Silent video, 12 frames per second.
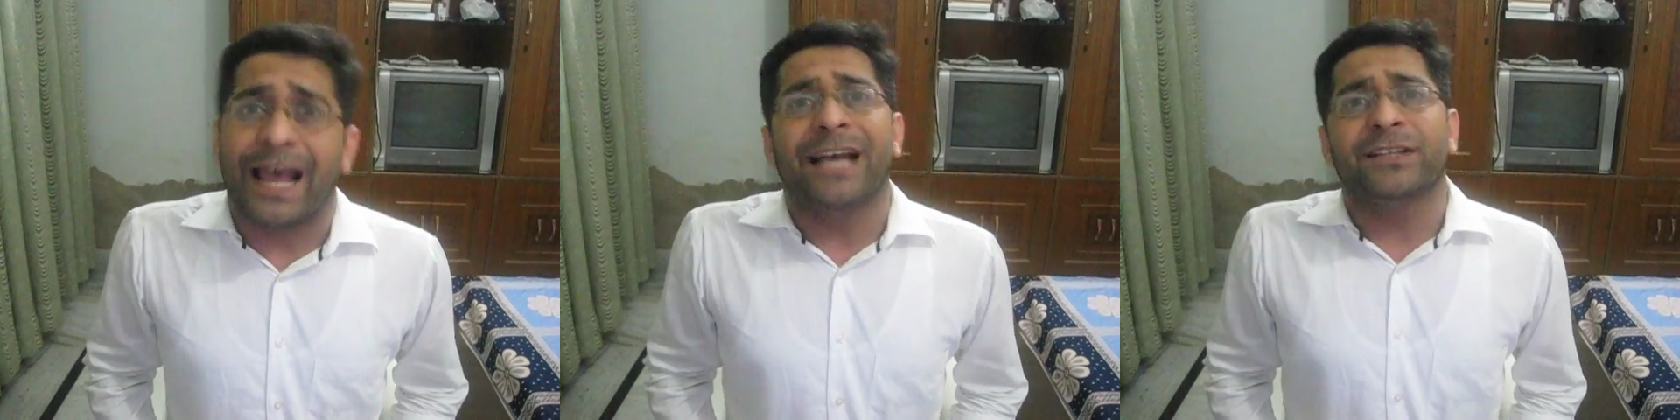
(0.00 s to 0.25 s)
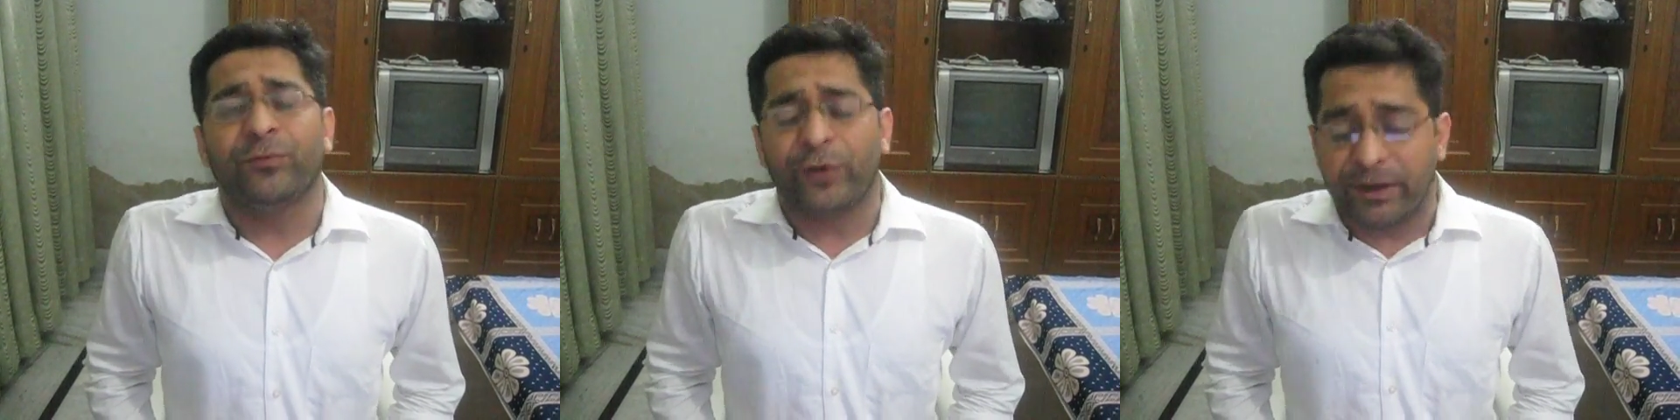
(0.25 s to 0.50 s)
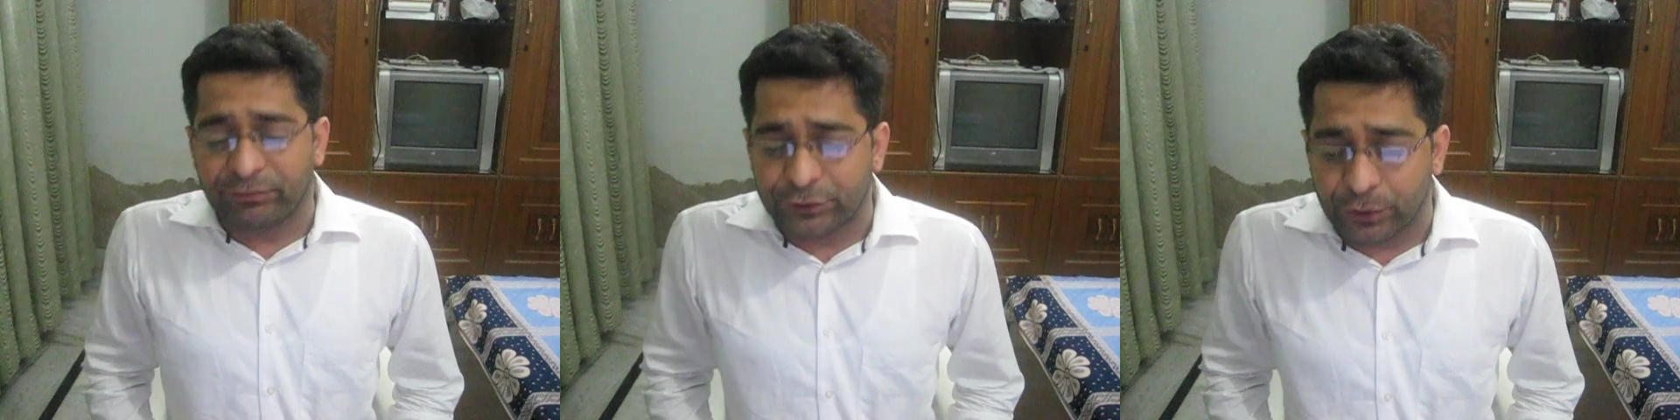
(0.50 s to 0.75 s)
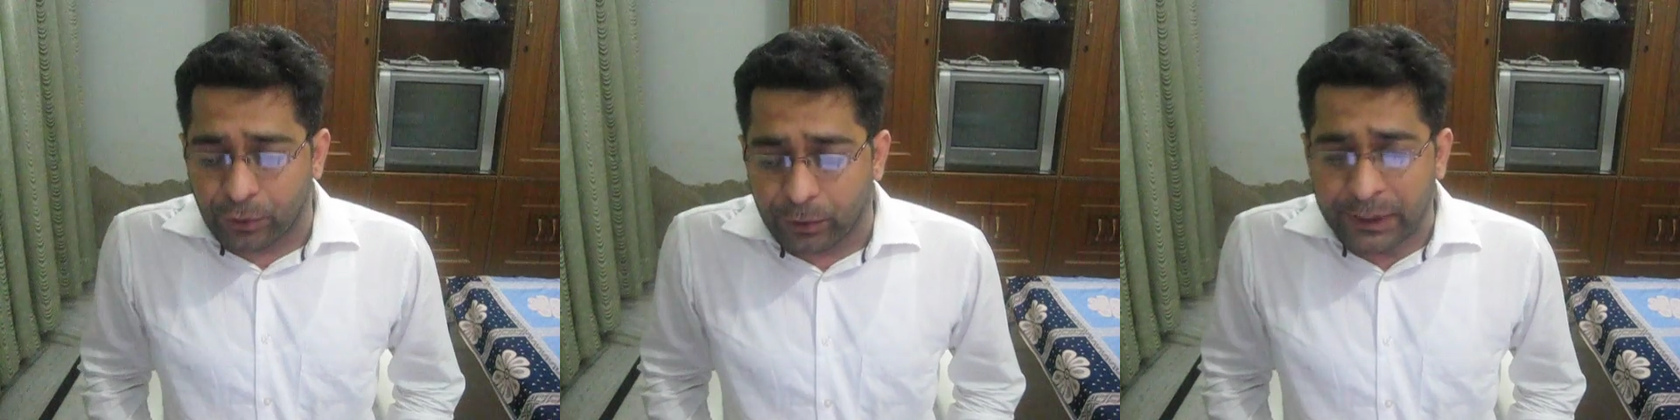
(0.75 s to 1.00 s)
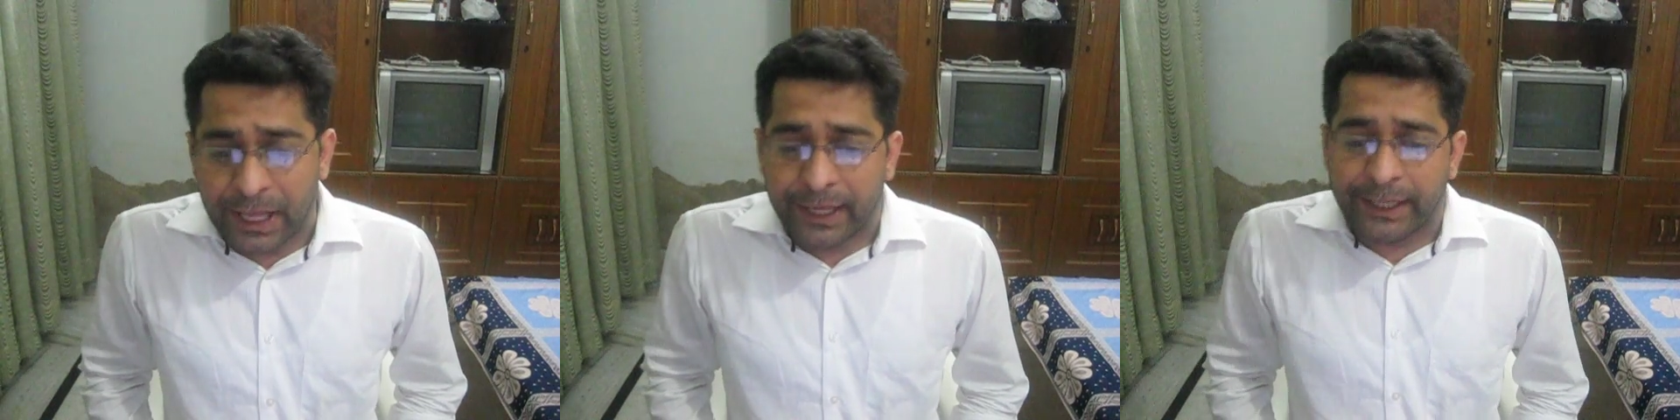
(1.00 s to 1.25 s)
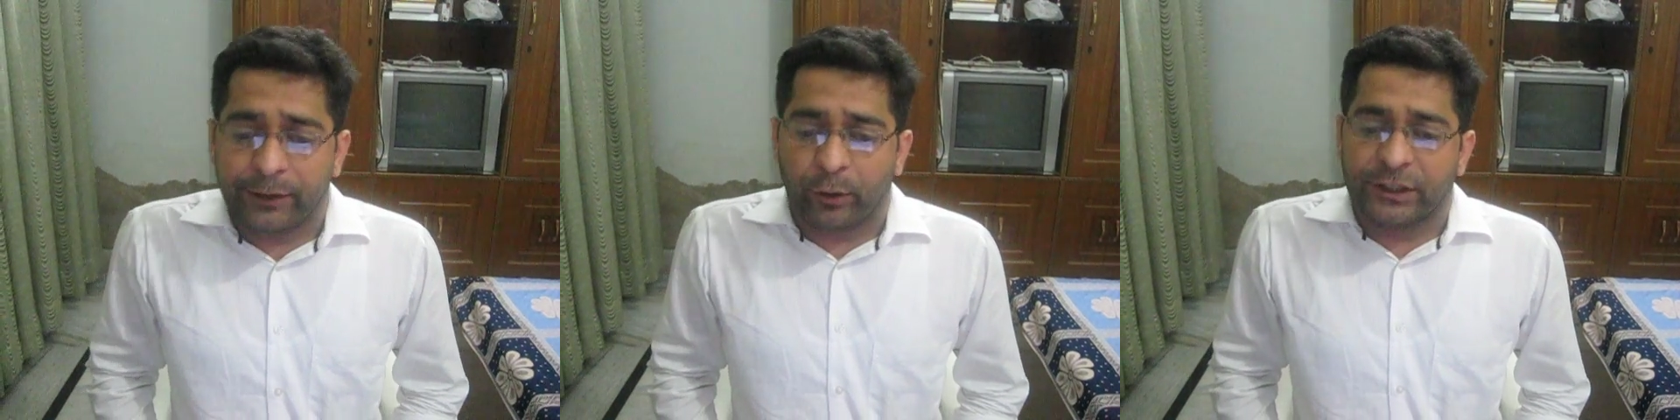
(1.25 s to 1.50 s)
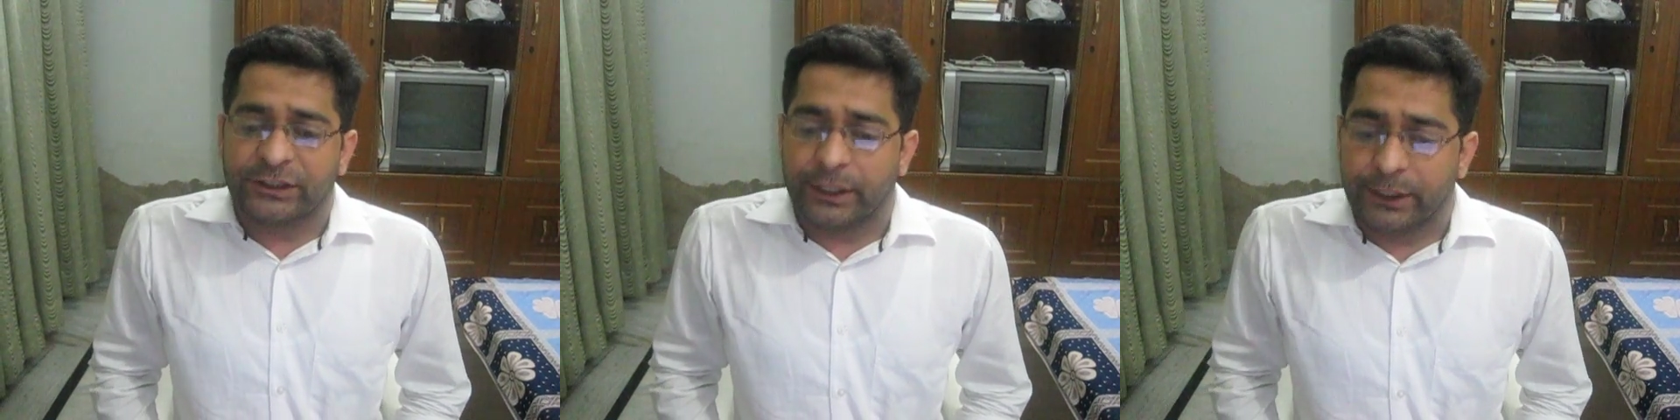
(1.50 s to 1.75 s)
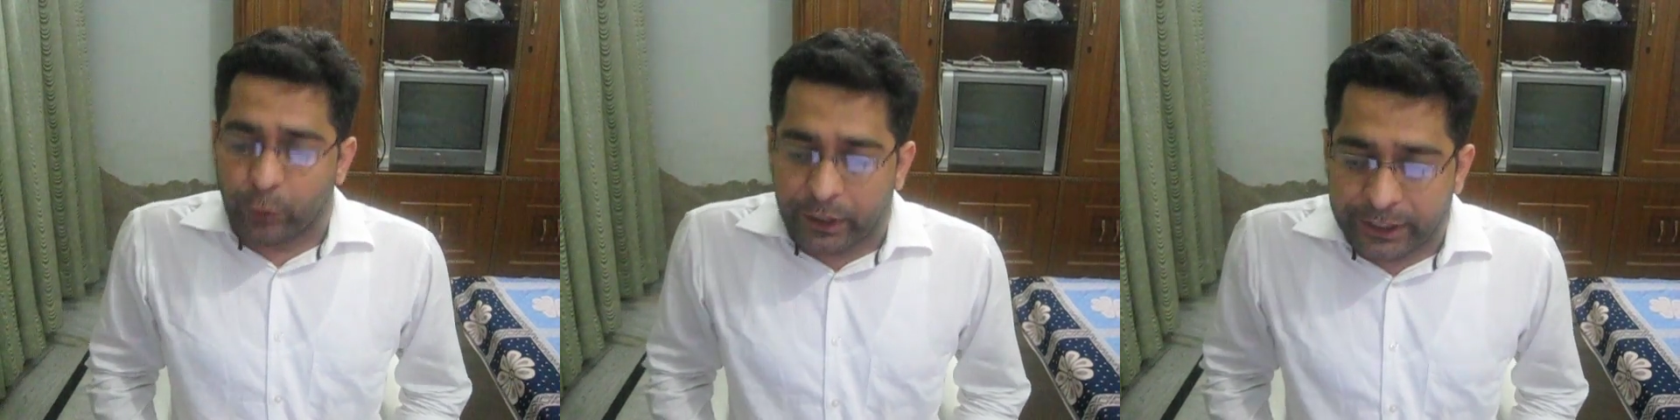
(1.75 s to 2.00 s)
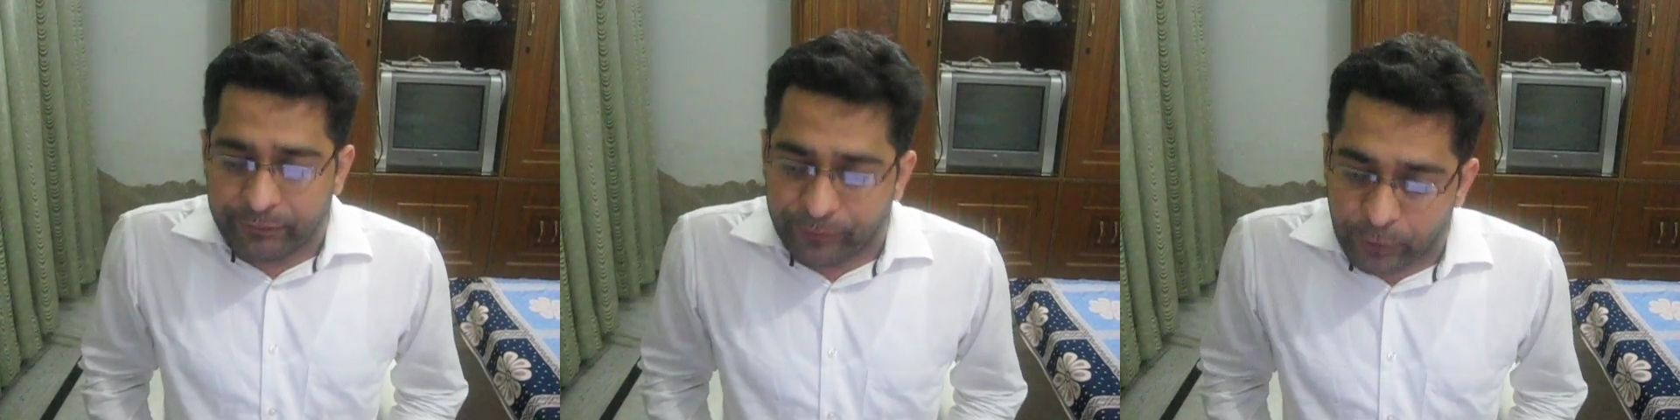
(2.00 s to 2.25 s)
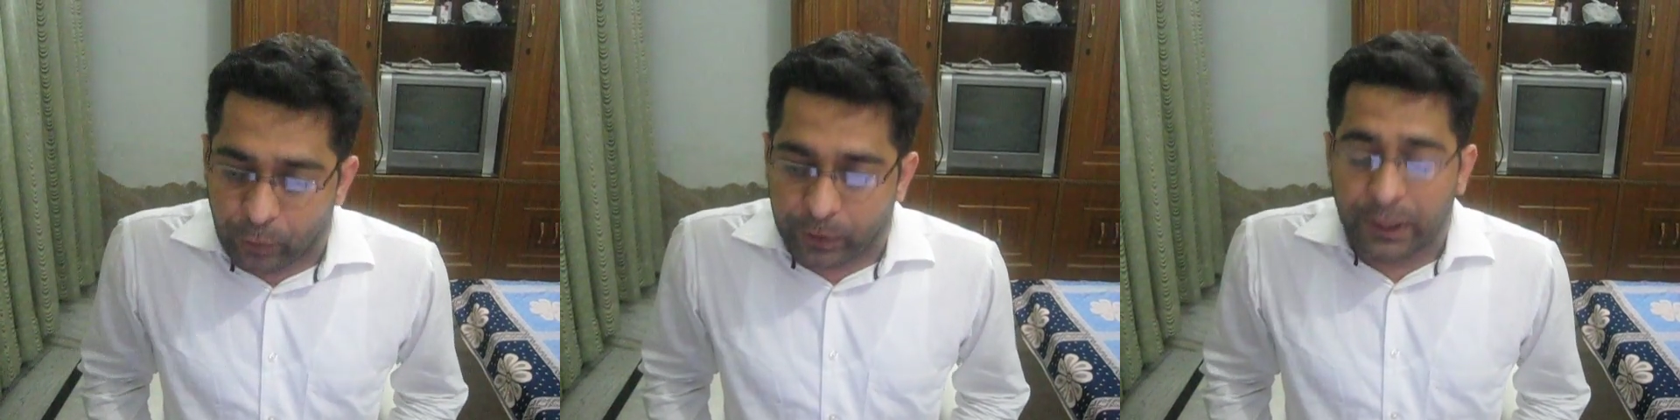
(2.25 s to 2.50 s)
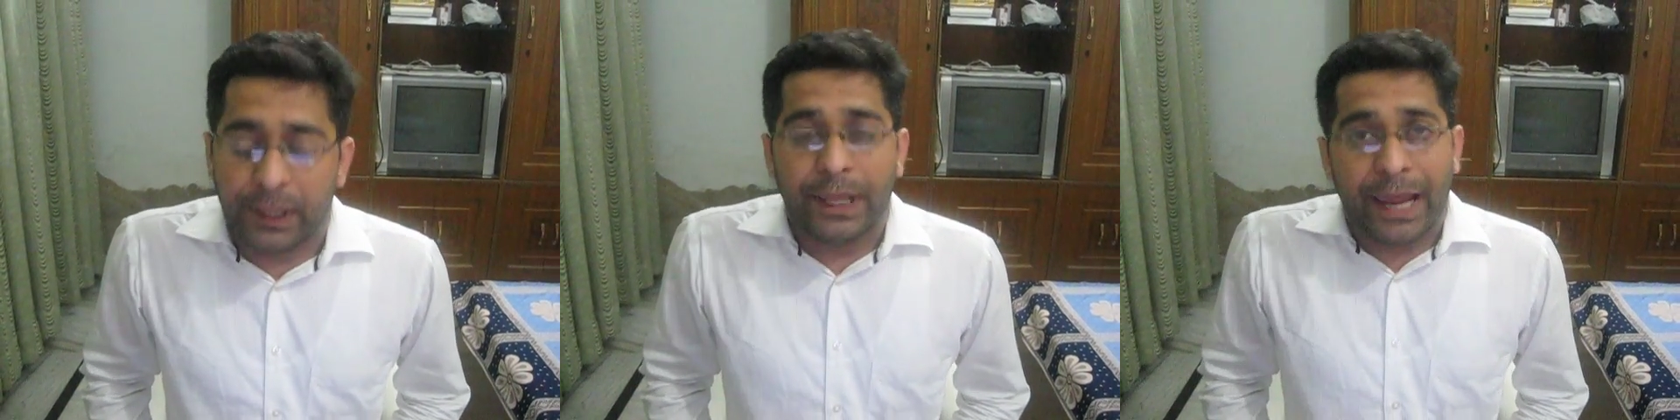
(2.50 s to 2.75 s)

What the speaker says: as we have shown in equation 24,